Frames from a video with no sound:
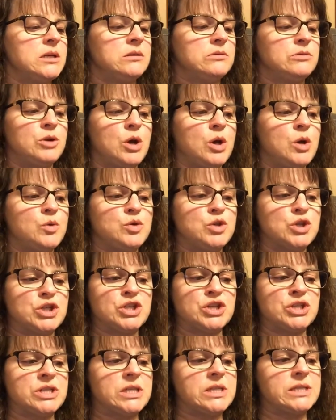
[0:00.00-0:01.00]
No
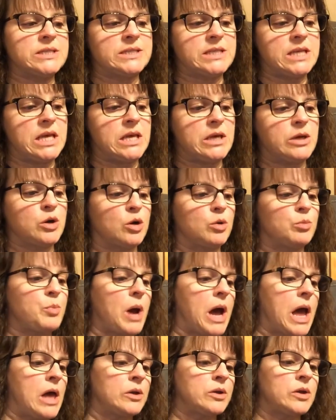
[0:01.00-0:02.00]
dishes in the sink or
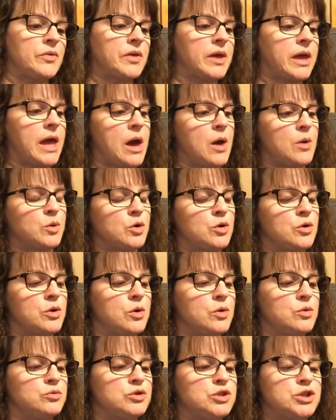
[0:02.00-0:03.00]
piled on the counter,
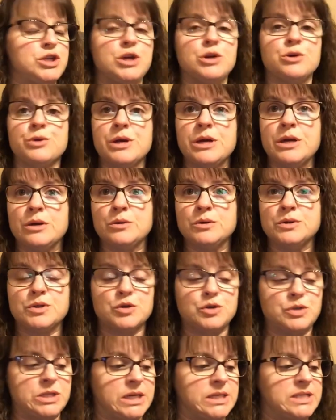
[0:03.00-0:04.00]
no Cheerios or
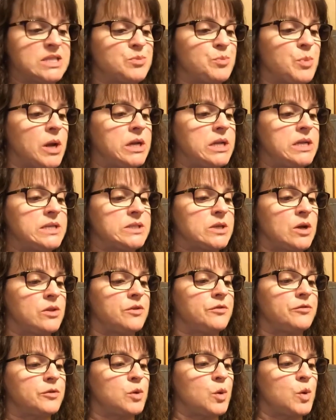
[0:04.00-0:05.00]
dust bunnies on the
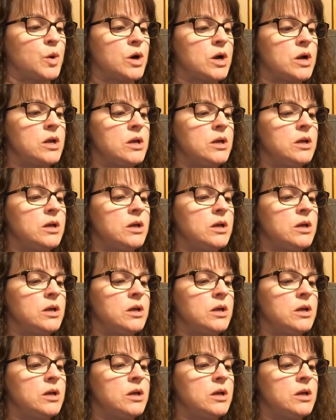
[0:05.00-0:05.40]
floor.